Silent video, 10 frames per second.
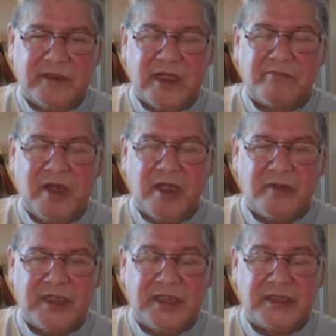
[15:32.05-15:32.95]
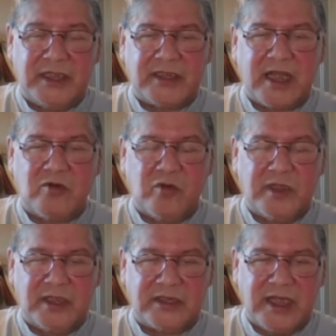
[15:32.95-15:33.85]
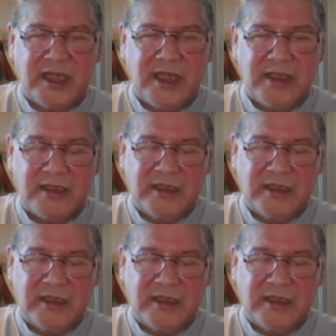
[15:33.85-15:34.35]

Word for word: that Bagwangizik, that hole in the sky,